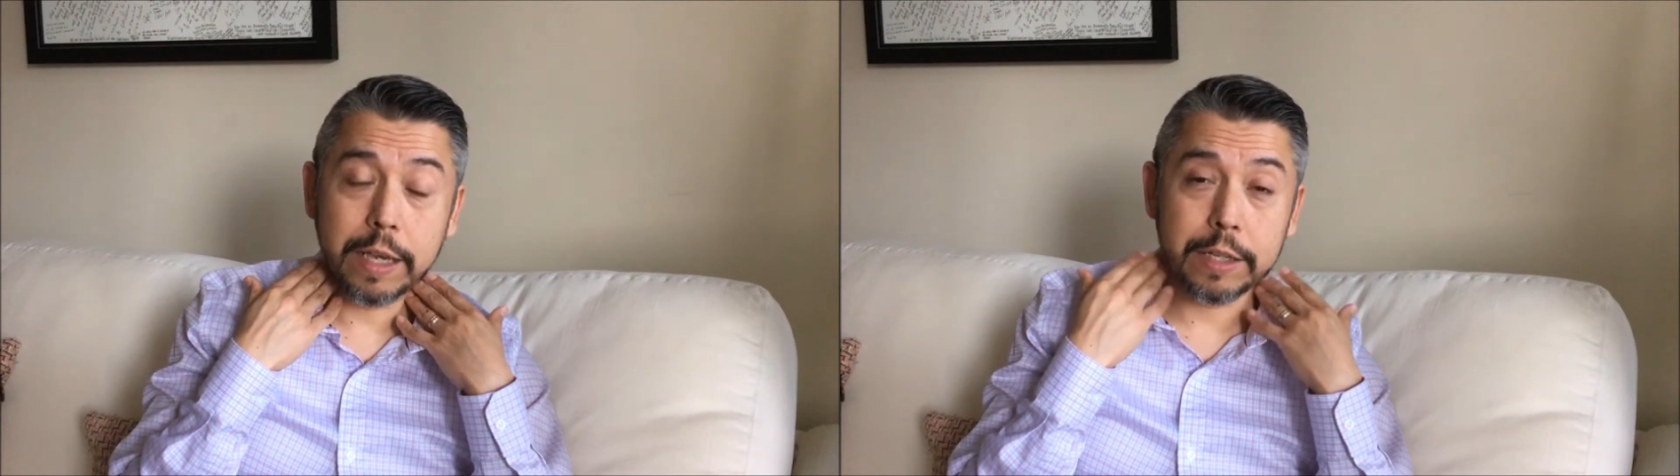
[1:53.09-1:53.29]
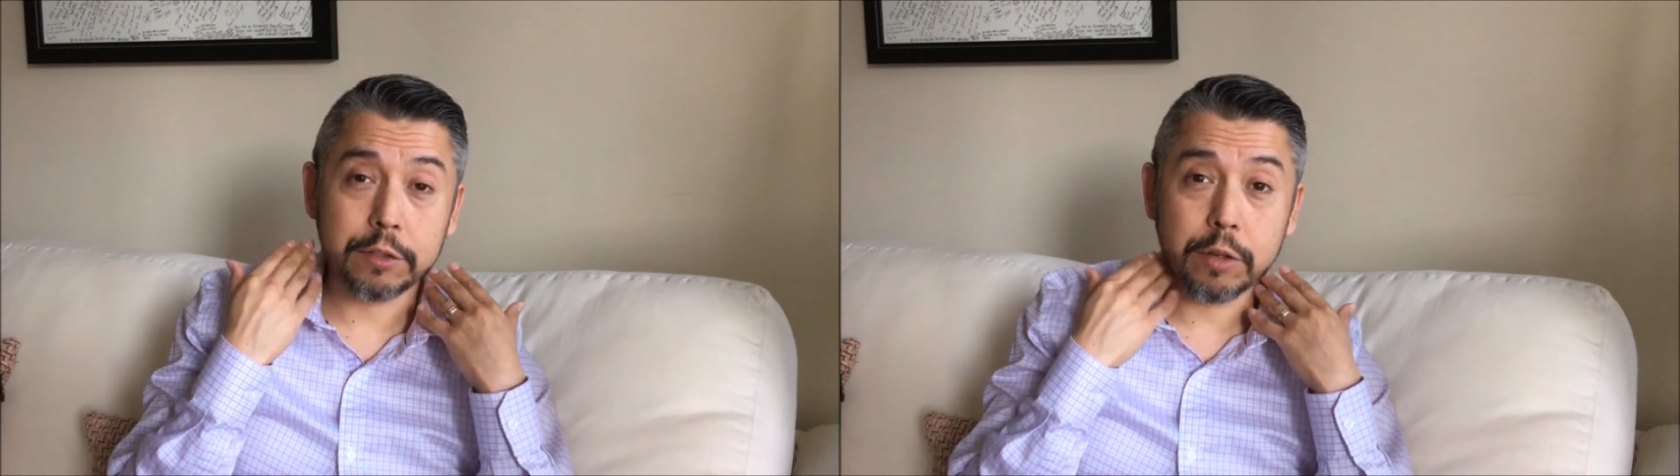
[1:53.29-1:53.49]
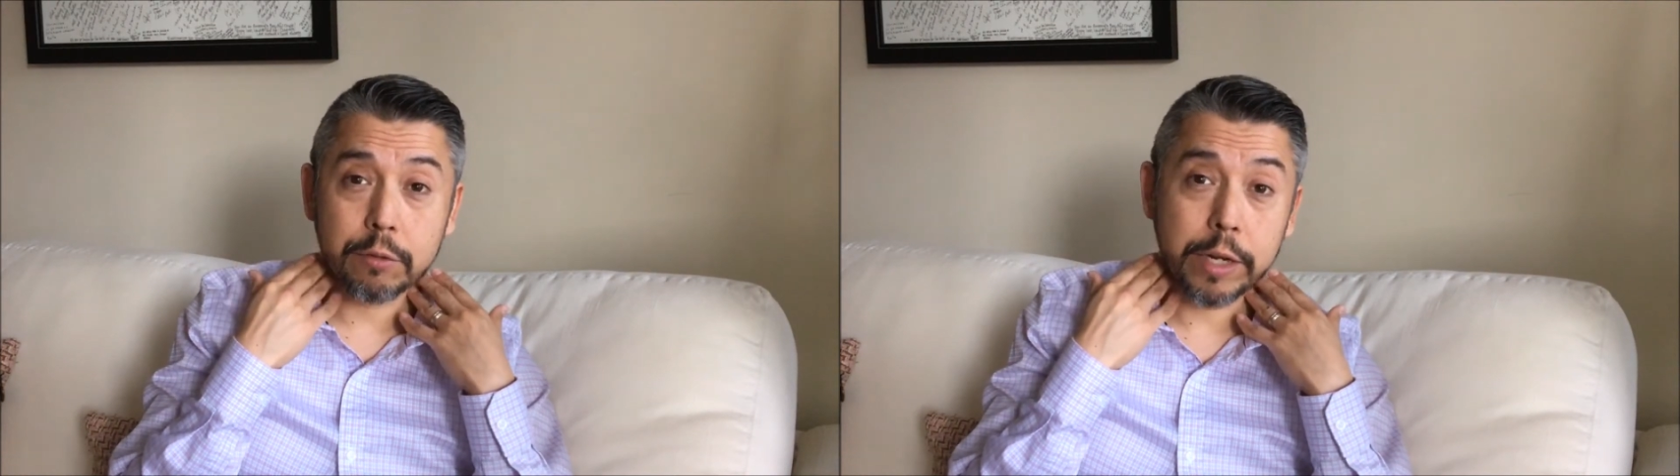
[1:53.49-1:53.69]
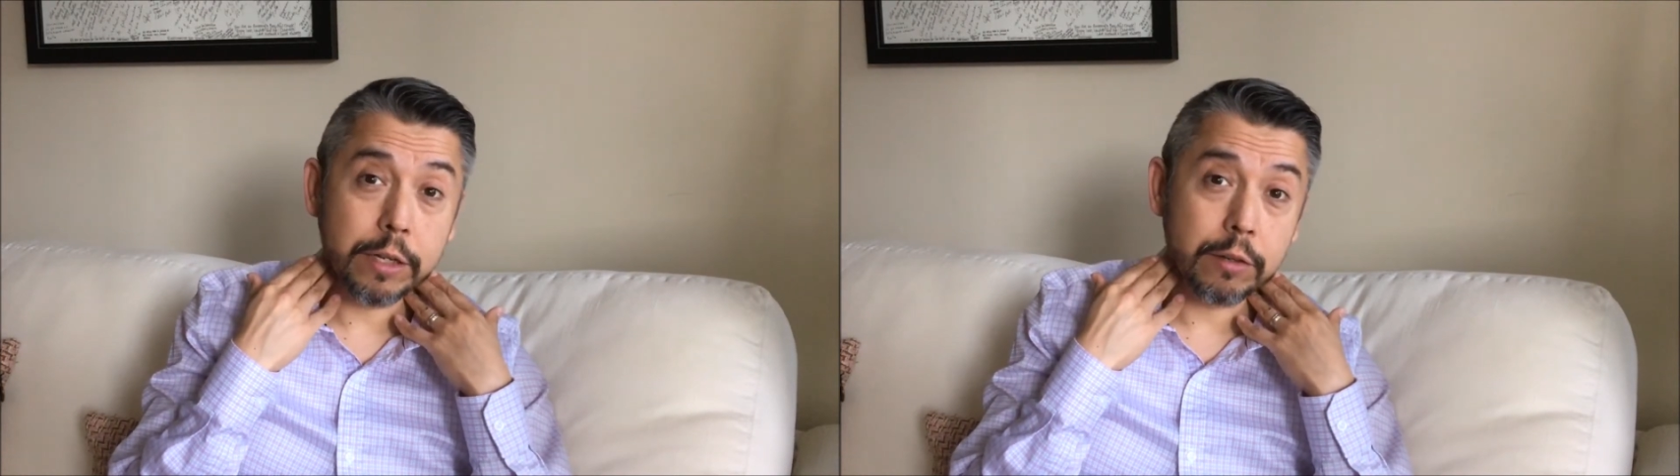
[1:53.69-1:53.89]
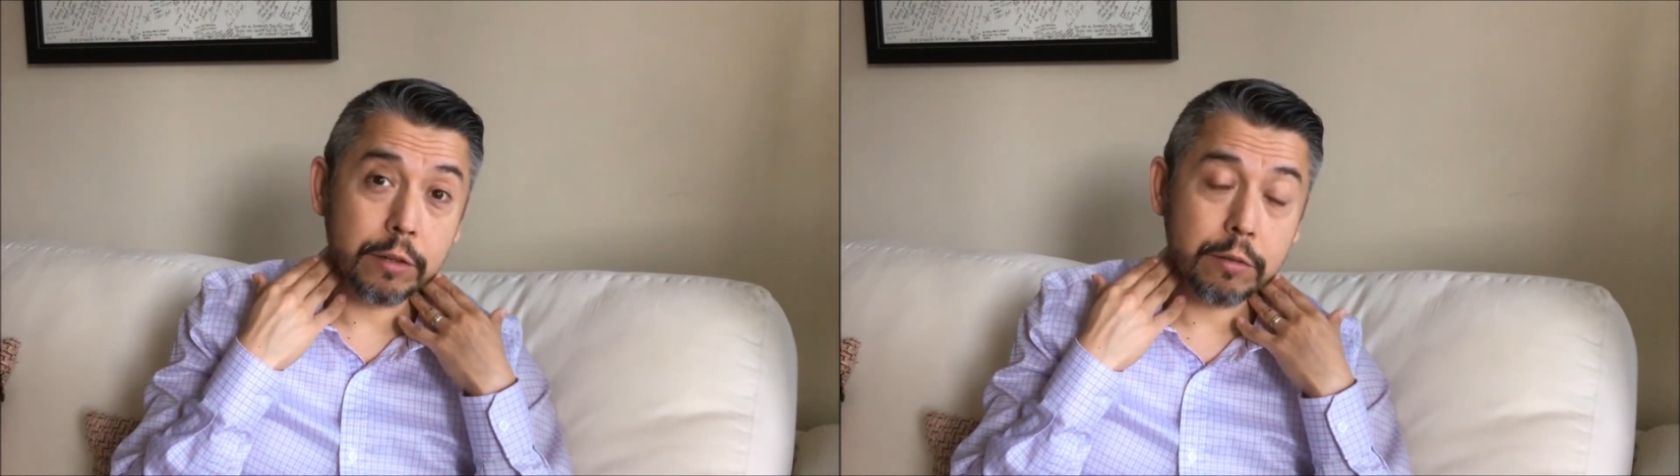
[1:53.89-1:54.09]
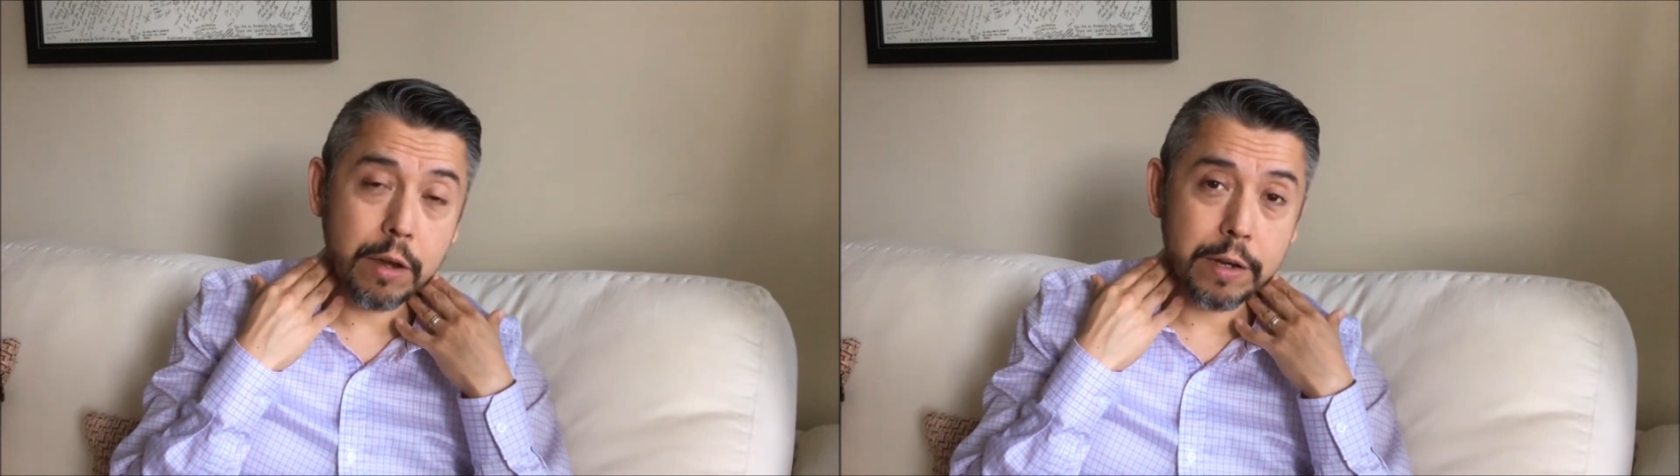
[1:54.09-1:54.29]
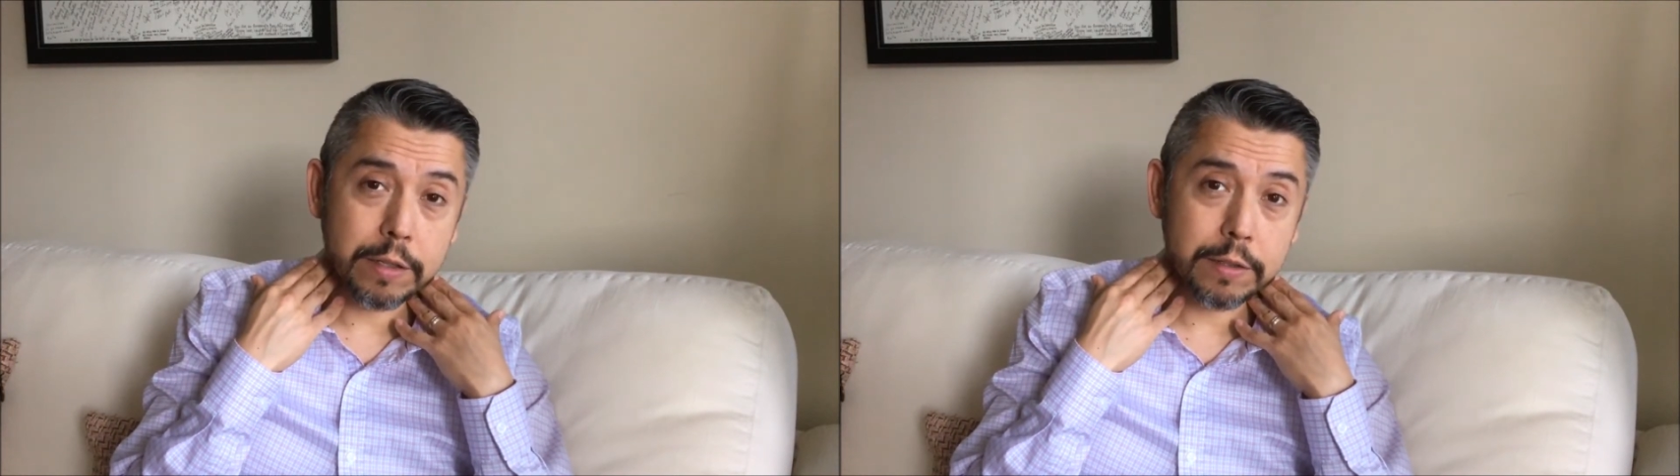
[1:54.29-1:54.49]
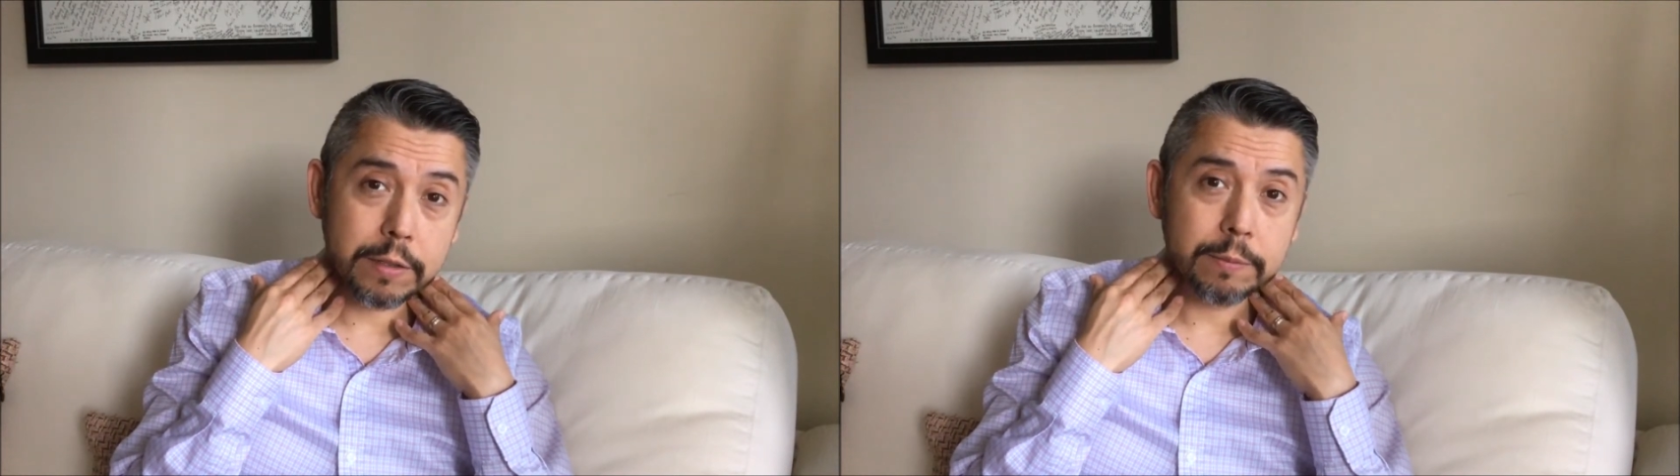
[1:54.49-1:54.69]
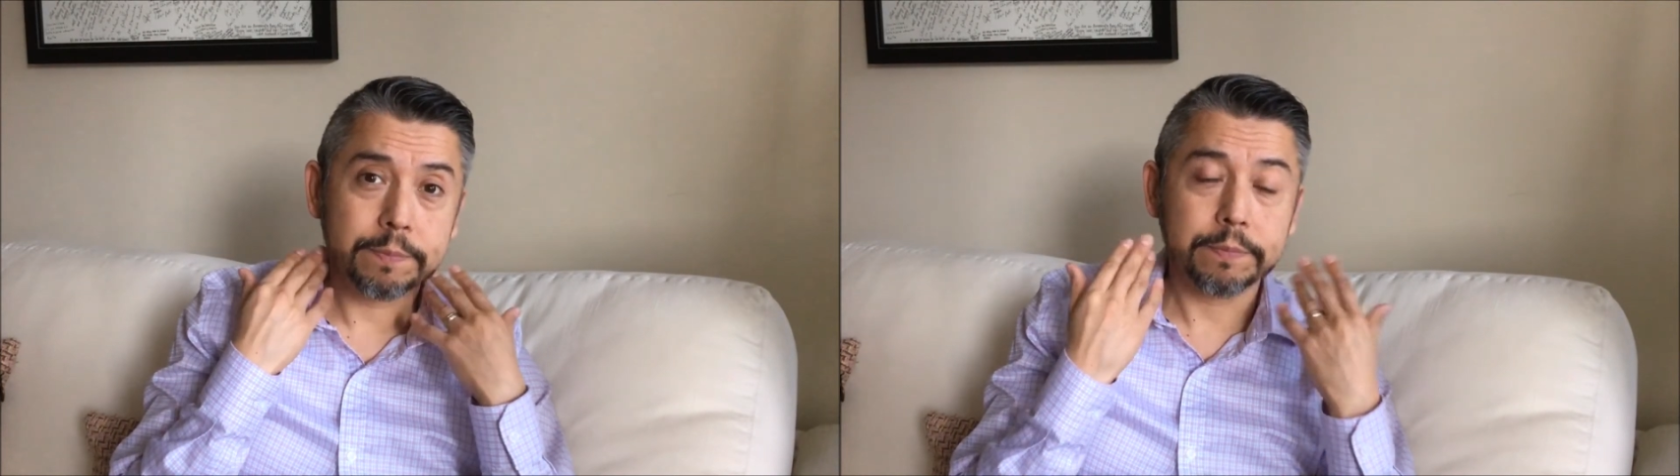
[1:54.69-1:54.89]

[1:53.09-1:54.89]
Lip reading: extracranial carotids.